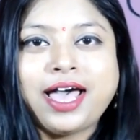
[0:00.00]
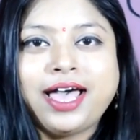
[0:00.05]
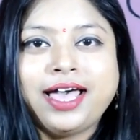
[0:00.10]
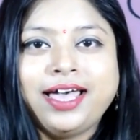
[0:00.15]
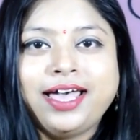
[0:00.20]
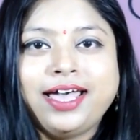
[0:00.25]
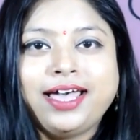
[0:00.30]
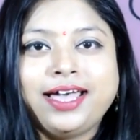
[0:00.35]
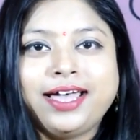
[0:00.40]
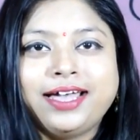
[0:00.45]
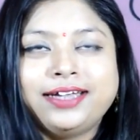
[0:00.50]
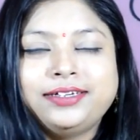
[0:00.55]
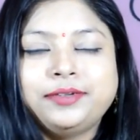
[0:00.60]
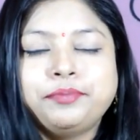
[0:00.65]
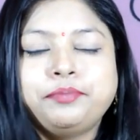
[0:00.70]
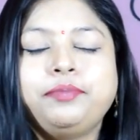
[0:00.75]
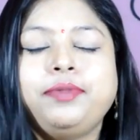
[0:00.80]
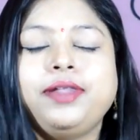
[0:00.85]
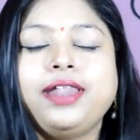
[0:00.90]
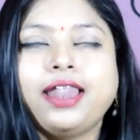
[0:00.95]
I had a
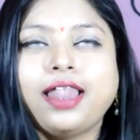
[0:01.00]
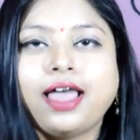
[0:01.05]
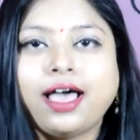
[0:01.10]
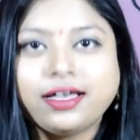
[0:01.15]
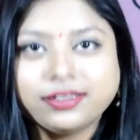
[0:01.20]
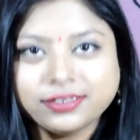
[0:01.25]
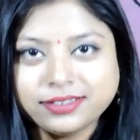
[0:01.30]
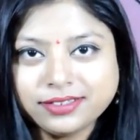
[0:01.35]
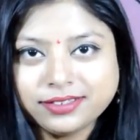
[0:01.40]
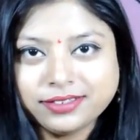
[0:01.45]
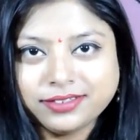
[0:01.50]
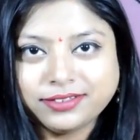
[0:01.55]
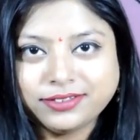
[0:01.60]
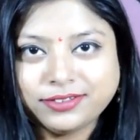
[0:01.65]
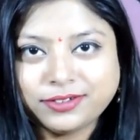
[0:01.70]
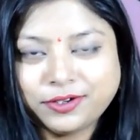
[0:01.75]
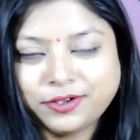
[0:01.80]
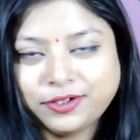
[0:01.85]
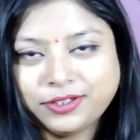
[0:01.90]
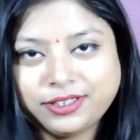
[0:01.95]
blast
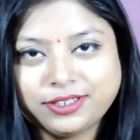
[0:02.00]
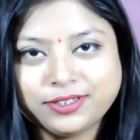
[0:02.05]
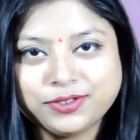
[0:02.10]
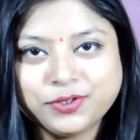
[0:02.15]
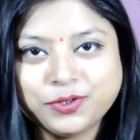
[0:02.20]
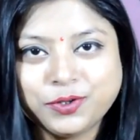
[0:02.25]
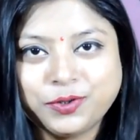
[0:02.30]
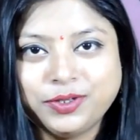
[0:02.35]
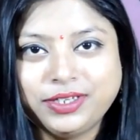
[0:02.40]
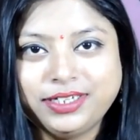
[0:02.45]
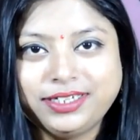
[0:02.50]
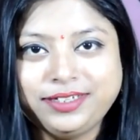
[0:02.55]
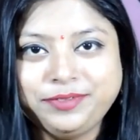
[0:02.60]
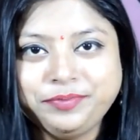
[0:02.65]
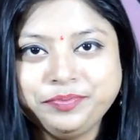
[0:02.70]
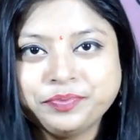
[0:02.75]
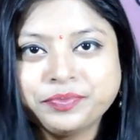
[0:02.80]
on this Holi.